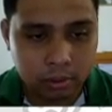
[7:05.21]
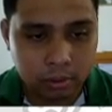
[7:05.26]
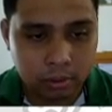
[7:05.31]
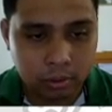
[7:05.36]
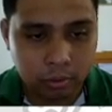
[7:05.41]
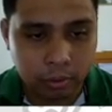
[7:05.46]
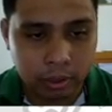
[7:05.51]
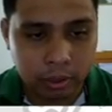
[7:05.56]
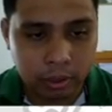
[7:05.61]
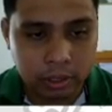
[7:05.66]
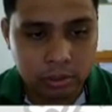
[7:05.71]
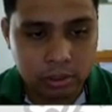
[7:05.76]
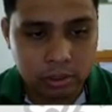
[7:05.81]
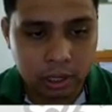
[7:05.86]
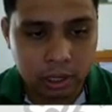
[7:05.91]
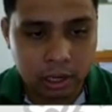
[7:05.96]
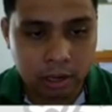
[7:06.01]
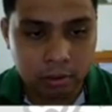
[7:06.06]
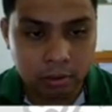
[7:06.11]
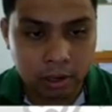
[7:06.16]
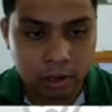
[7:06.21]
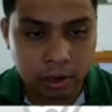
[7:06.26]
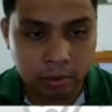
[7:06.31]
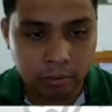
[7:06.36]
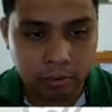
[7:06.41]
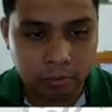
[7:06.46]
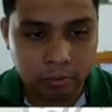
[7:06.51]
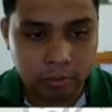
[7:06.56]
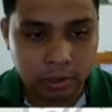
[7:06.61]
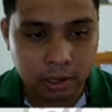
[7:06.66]
you'll use a lot of
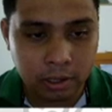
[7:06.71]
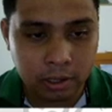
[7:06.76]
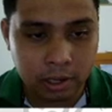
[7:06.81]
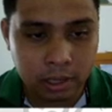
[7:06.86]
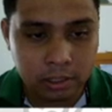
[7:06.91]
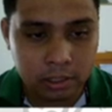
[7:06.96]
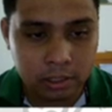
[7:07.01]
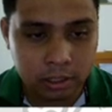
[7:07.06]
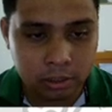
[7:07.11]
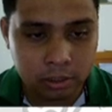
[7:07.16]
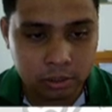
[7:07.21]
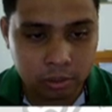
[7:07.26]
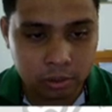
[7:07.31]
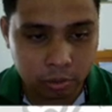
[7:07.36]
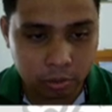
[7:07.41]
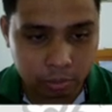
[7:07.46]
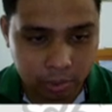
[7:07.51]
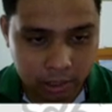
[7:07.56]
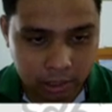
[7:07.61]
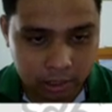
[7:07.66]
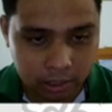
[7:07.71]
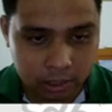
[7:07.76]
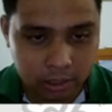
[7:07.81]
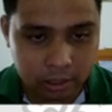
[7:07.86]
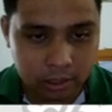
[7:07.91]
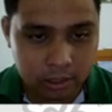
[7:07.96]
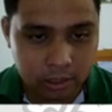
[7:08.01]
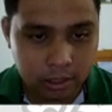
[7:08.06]
if the nuts are so many,